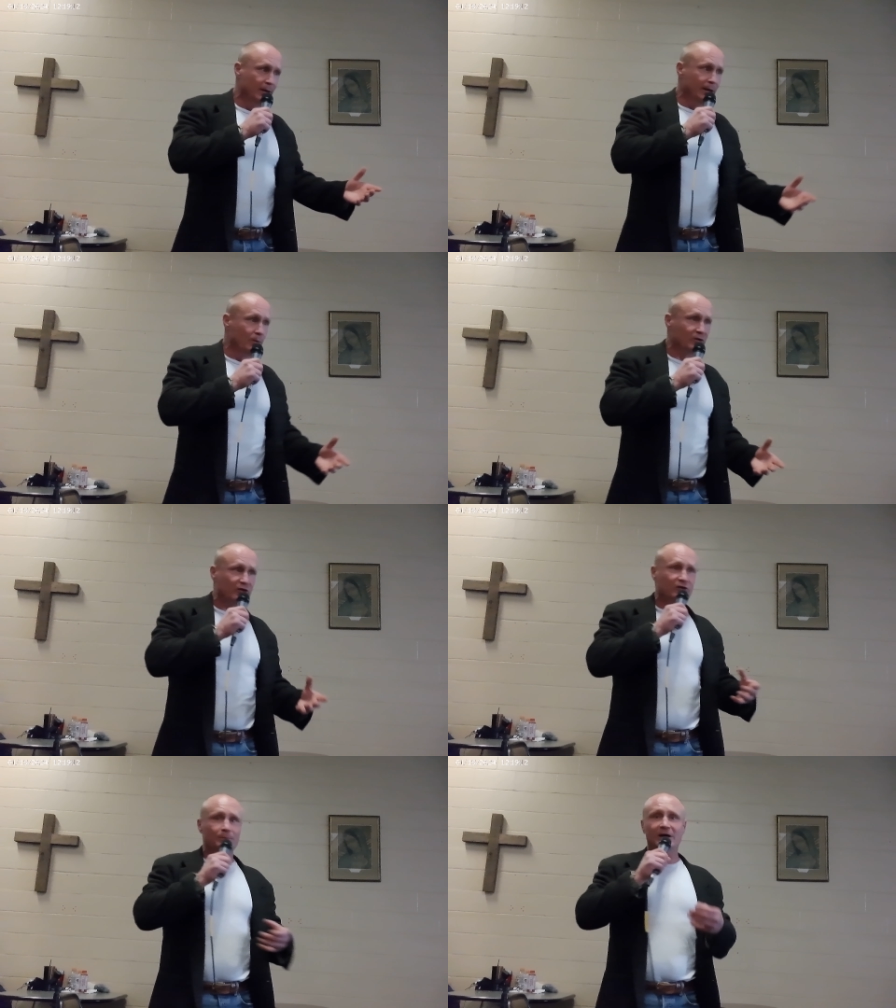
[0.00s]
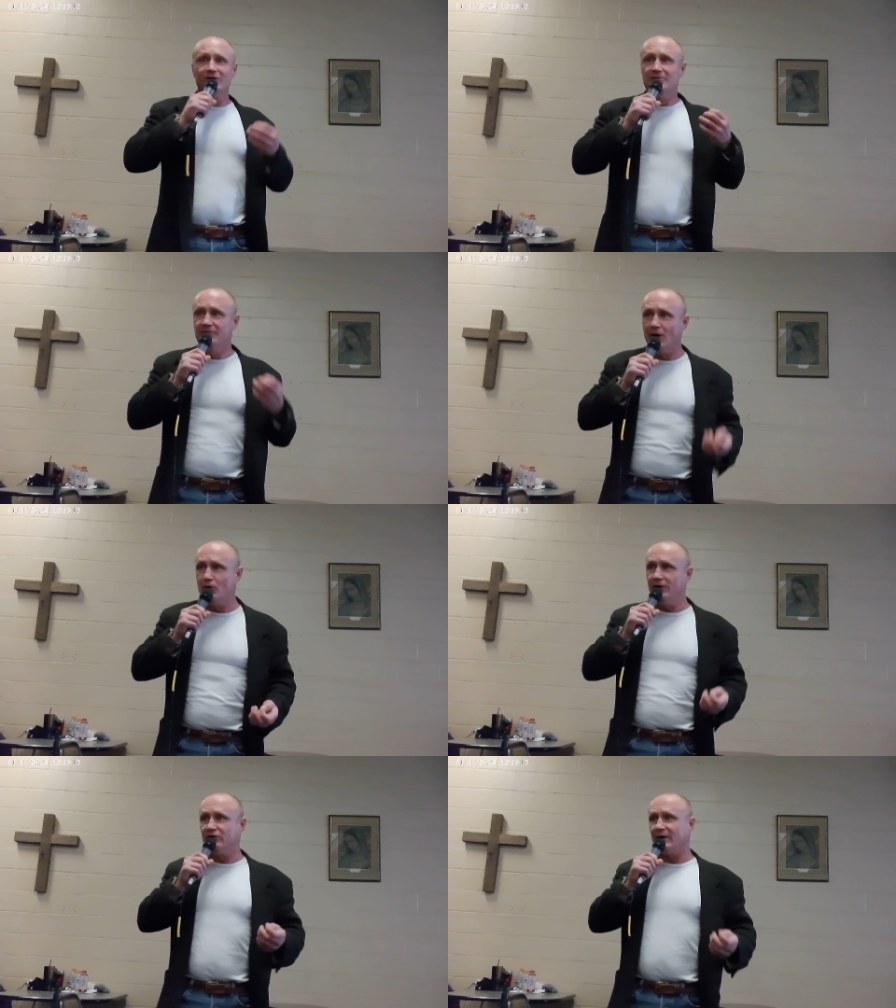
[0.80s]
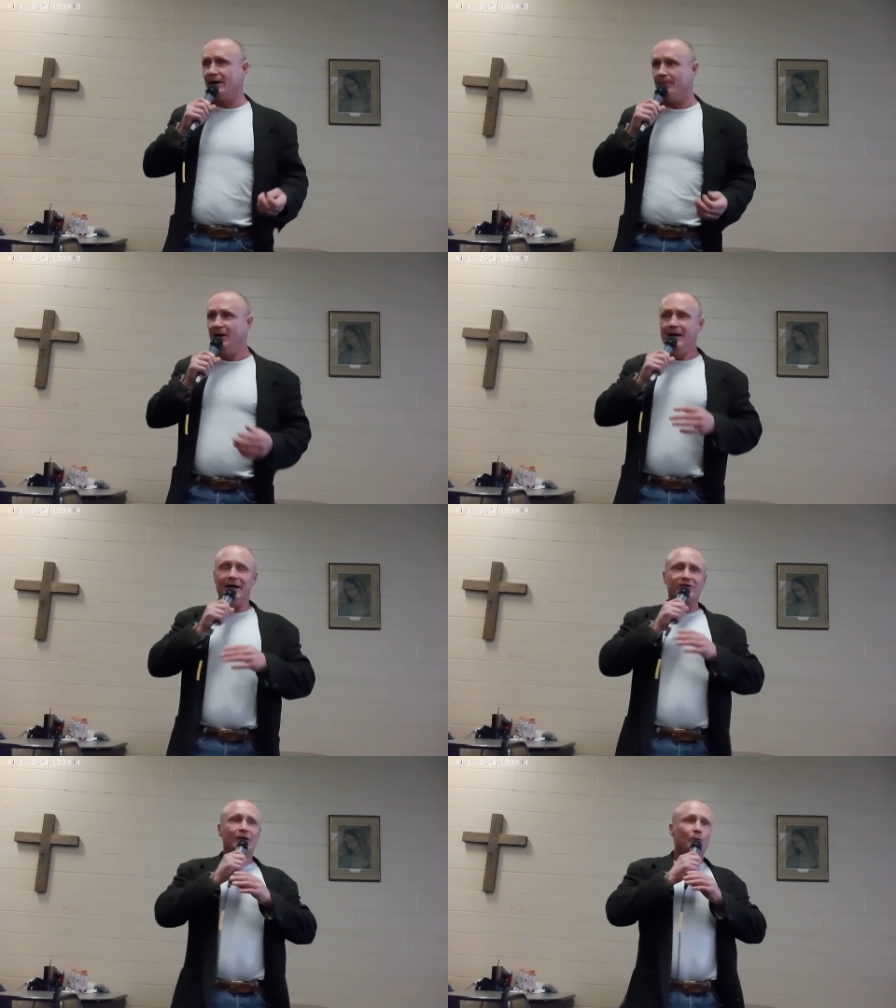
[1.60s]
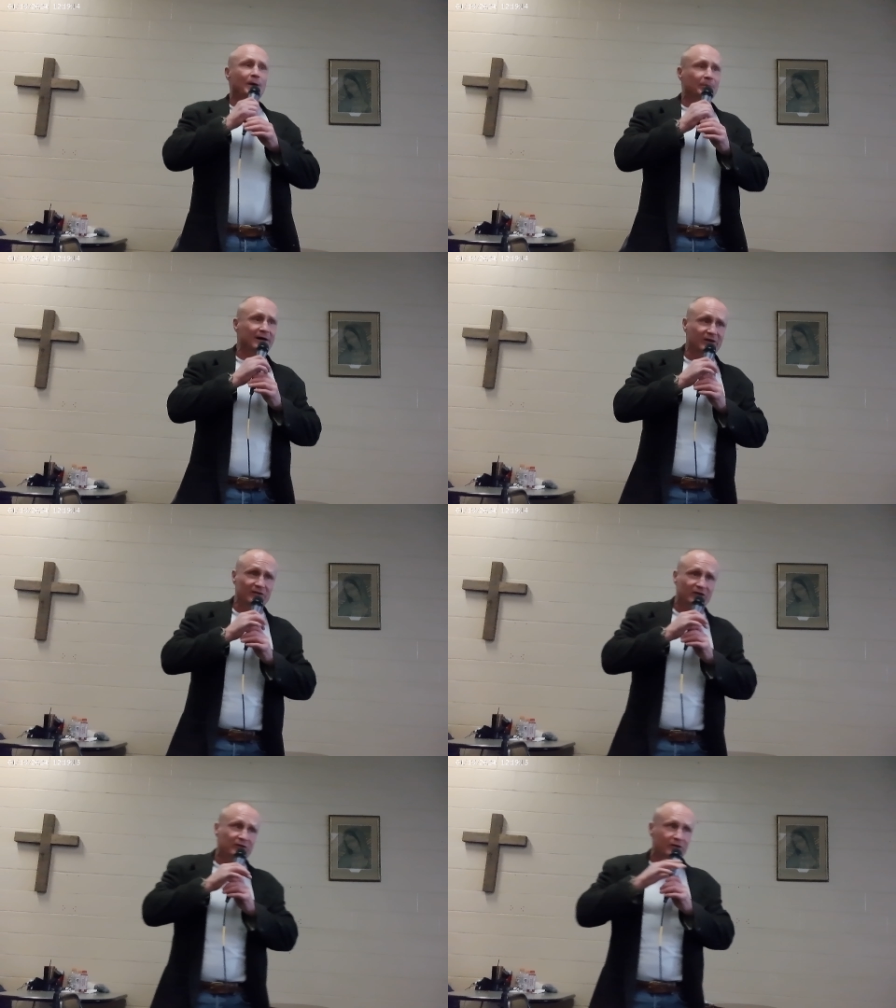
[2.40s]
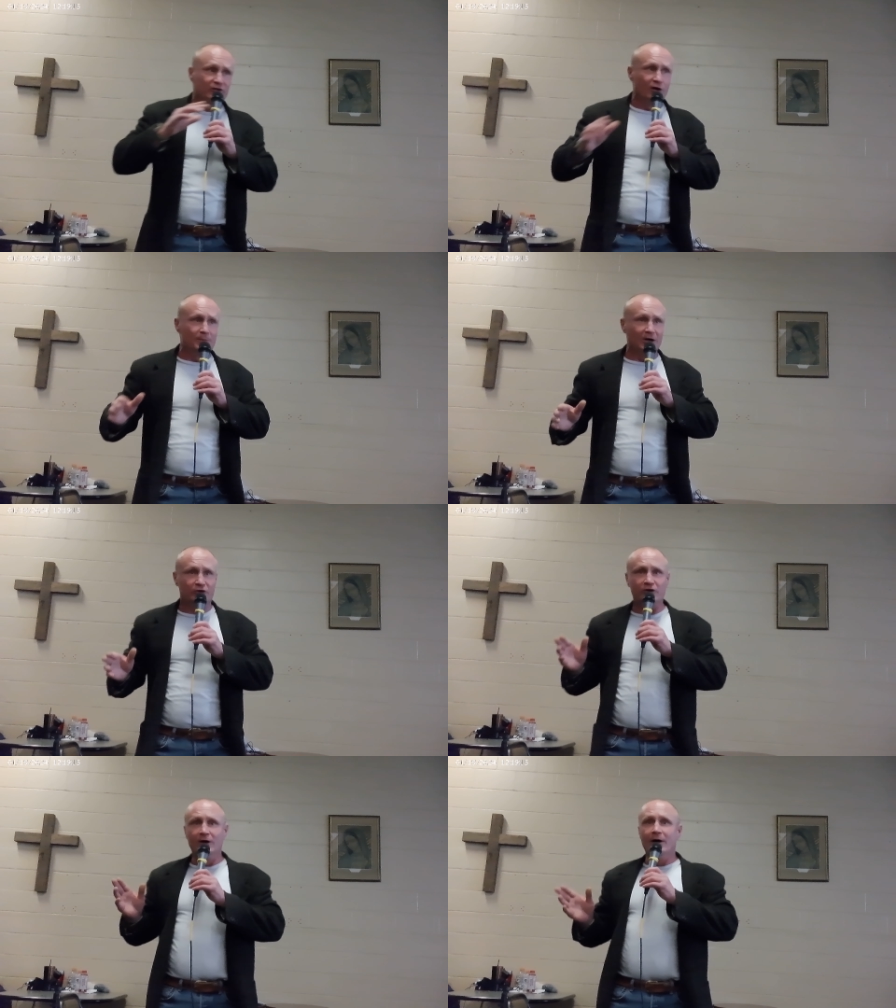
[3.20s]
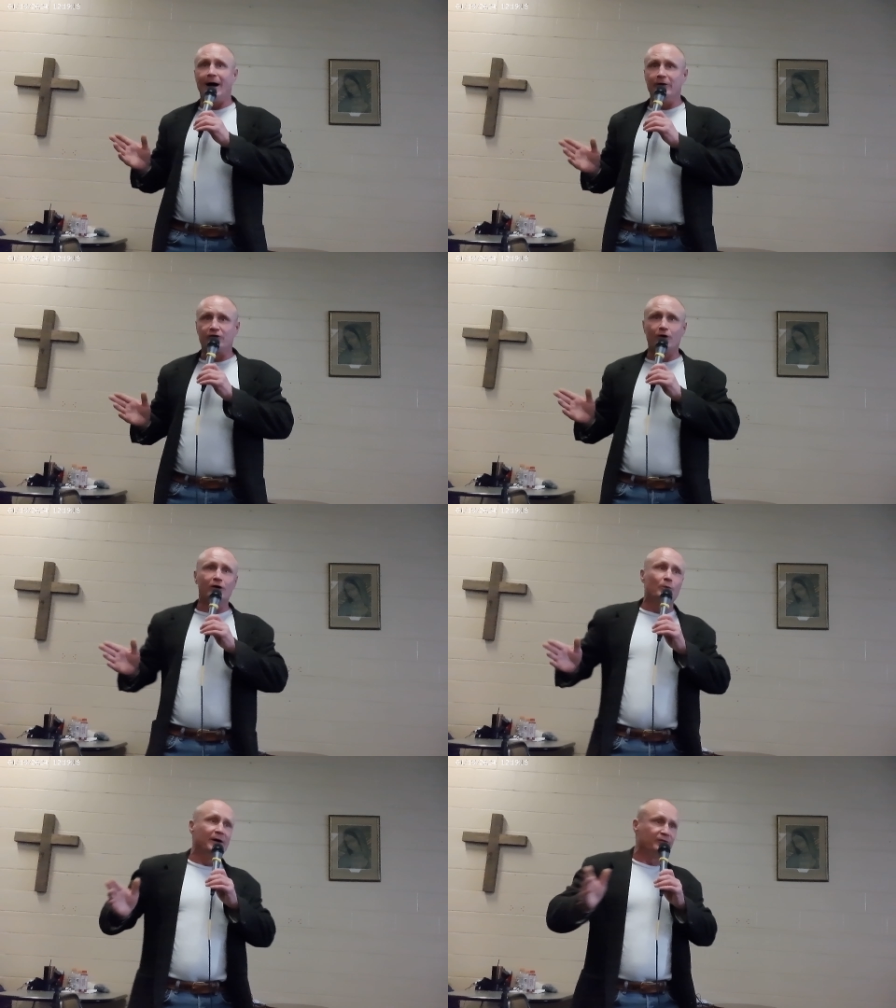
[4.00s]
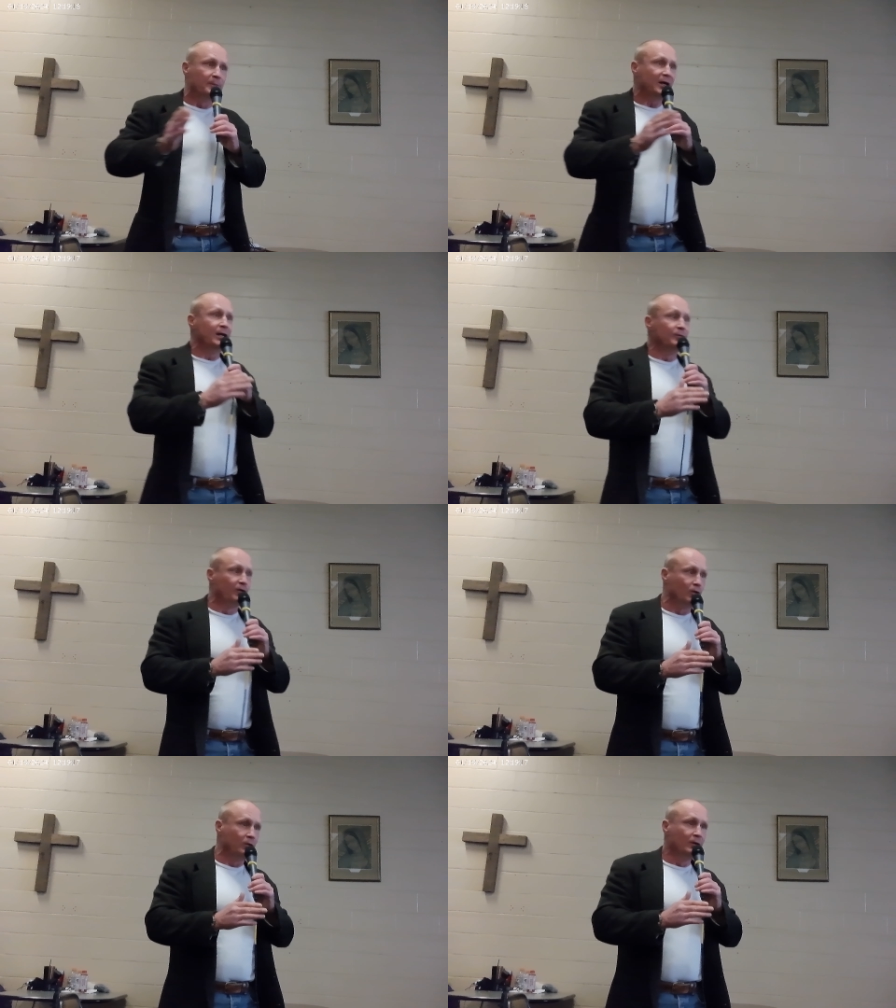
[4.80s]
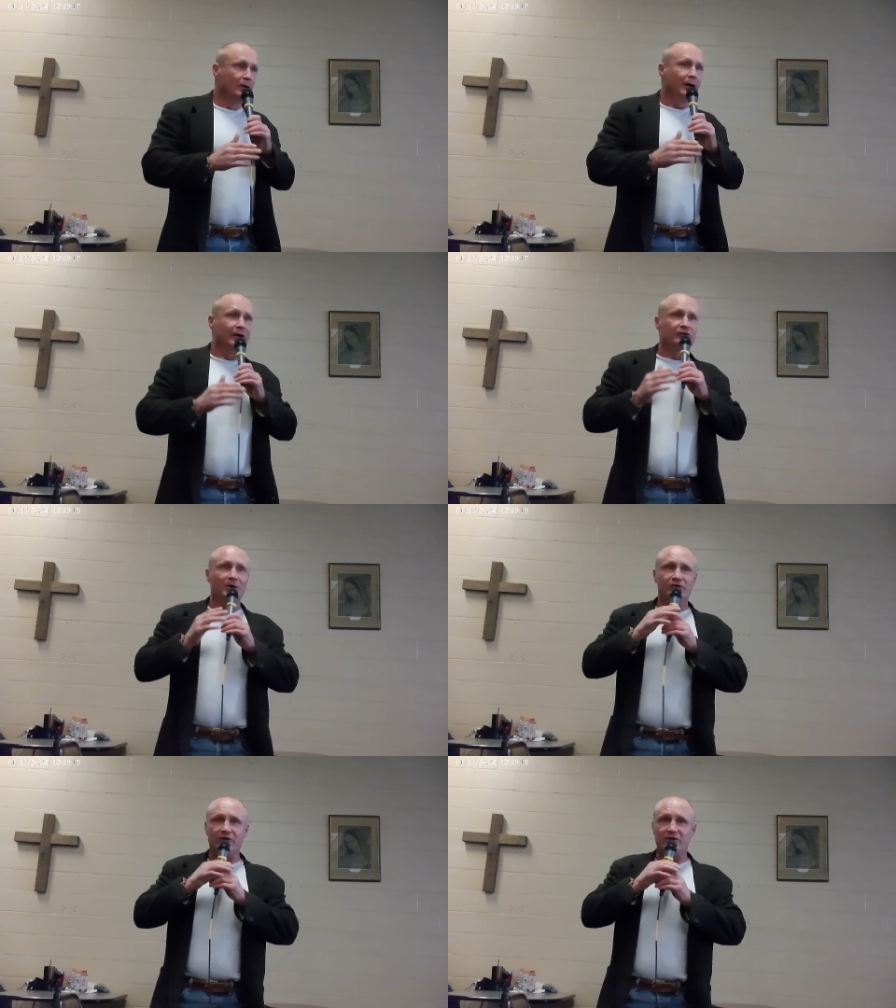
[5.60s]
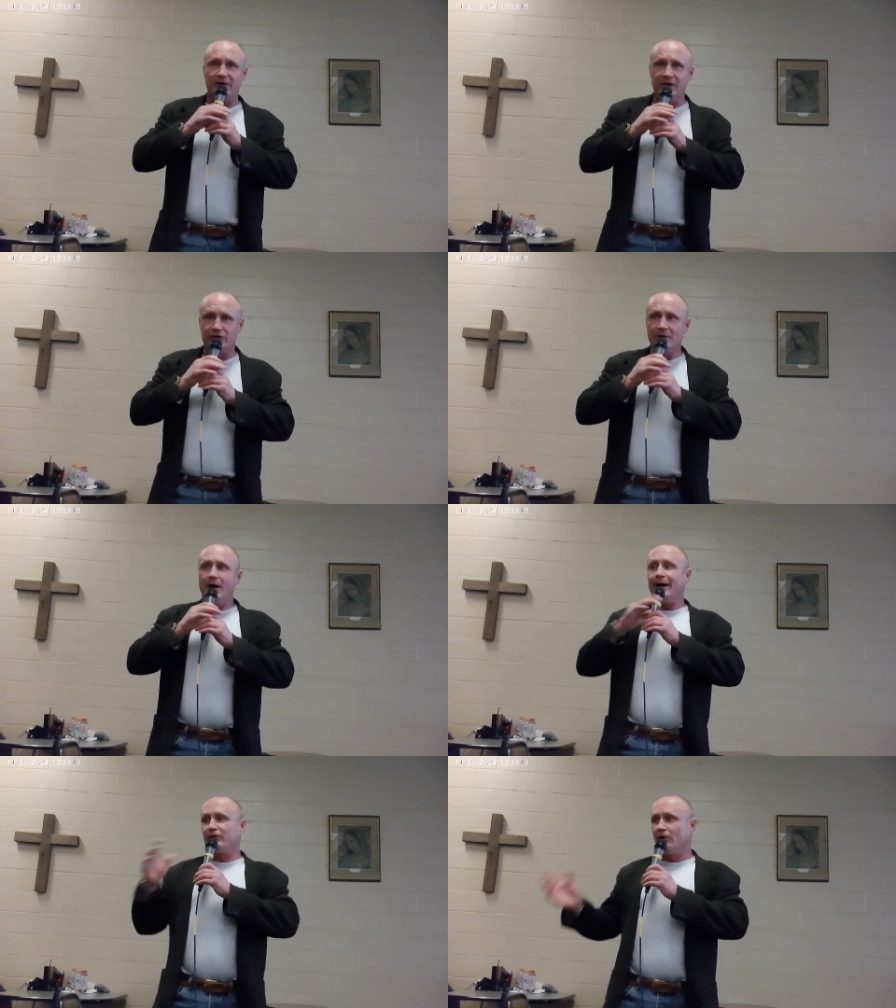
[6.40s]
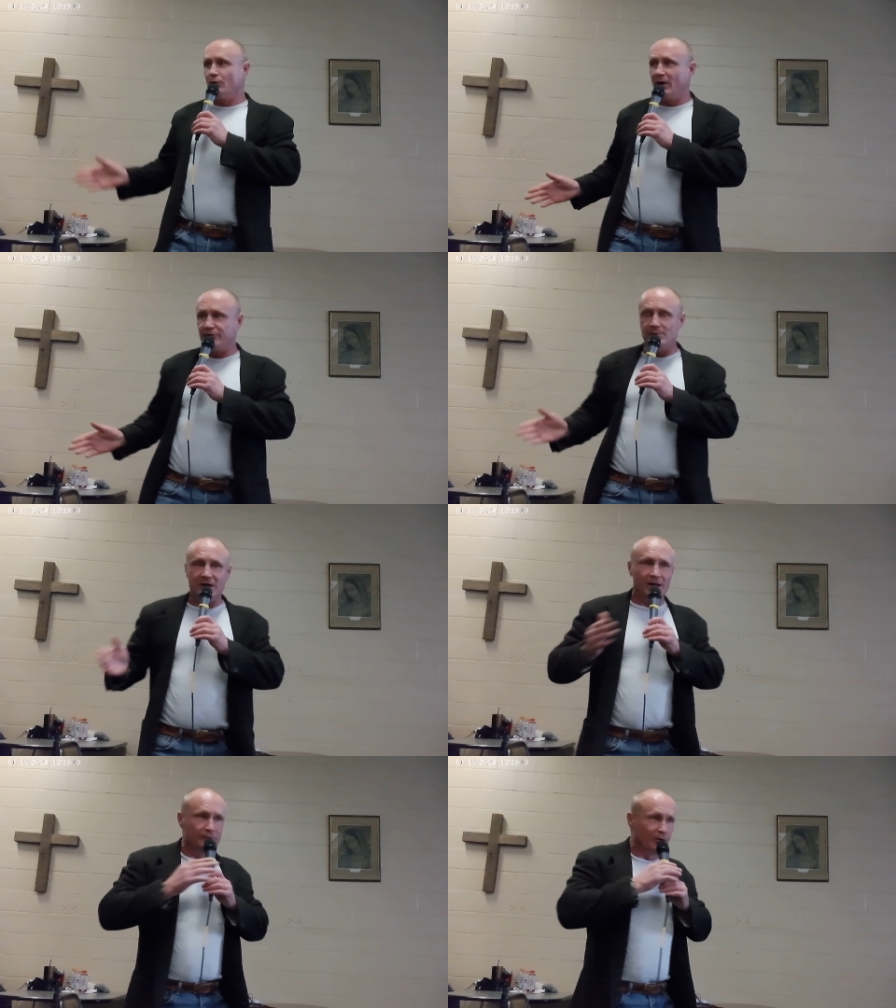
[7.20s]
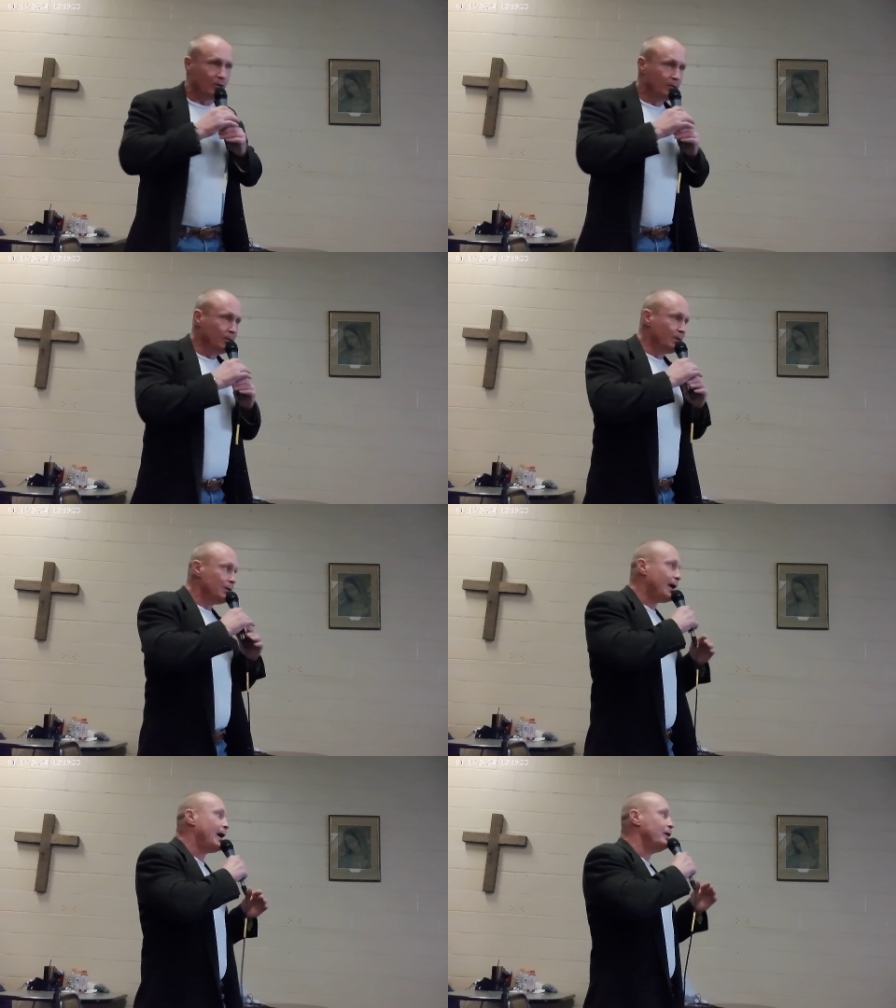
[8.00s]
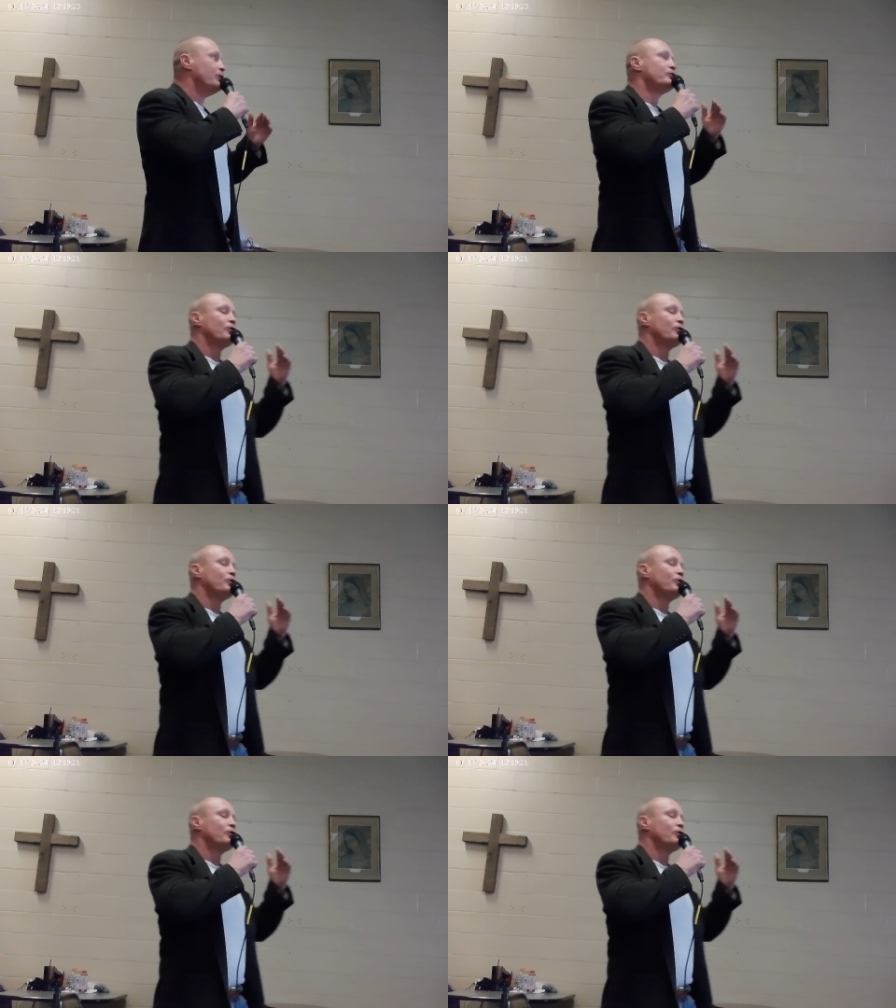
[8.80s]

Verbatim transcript: He wants us to be devoted to him. It's repentance isn't so much I turn away from evil as much as it is I turn away from evil and